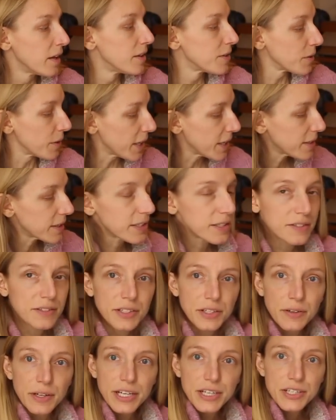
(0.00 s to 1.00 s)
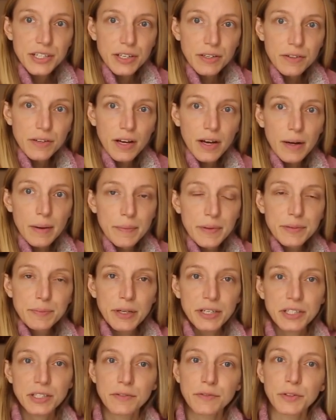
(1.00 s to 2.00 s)
So that's a consideration, um,
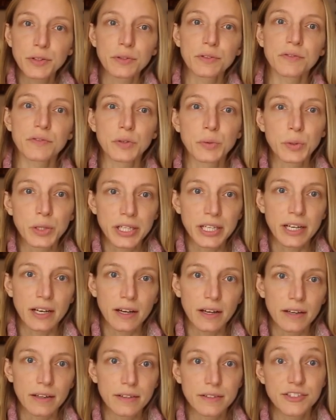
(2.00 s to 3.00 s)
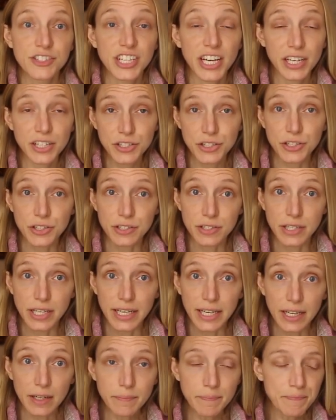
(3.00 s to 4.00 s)
especially for those of you working on textured
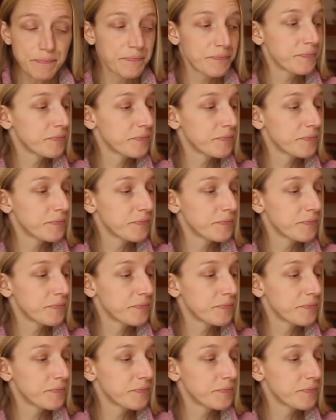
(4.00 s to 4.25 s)
knitting.